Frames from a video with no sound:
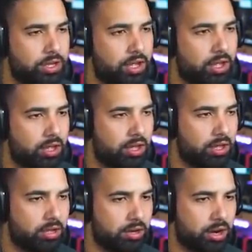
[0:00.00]
Exactly,
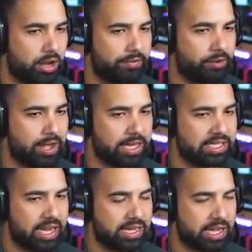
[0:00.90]
yeah, yeah. Yeah, I feel like
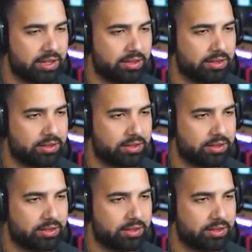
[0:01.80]
it's like that.